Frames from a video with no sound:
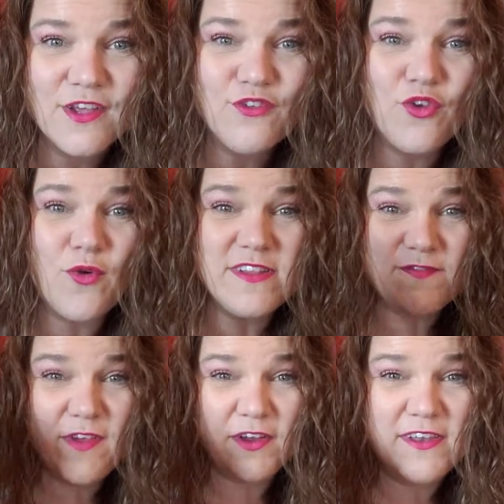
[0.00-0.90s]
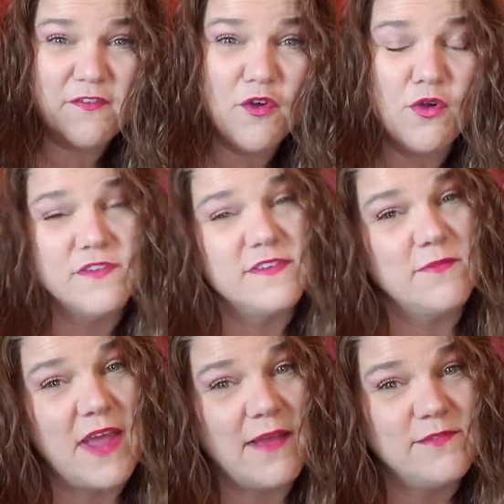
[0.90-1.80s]
So it's very difficult
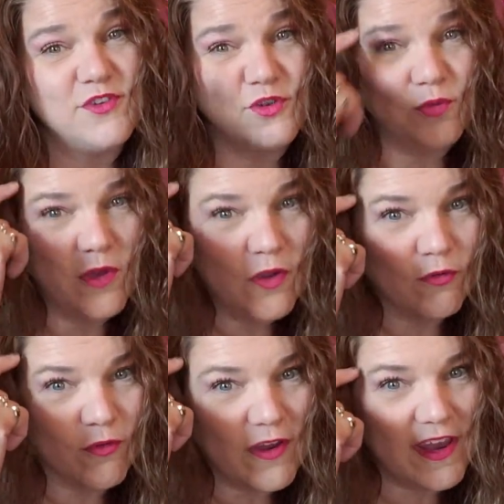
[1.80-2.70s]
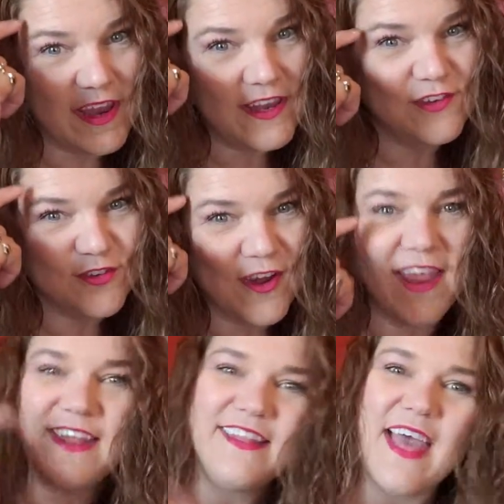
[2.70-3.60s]
sometimes to
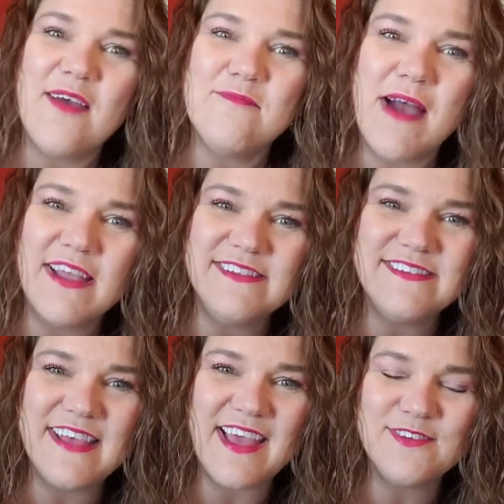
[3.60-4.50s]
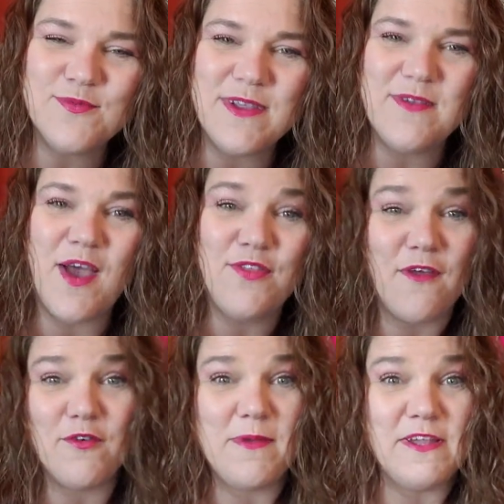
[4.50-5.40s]
retrain that mindset when
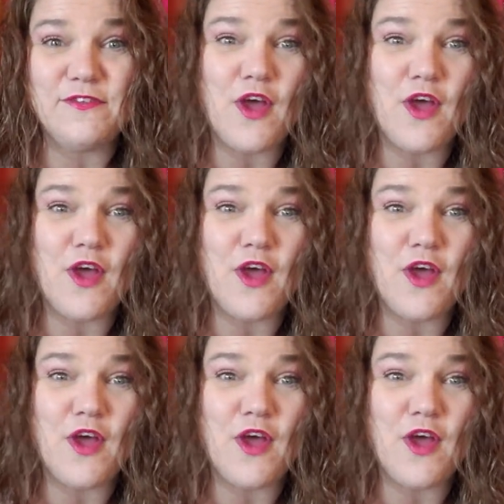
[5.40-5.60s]
everybody's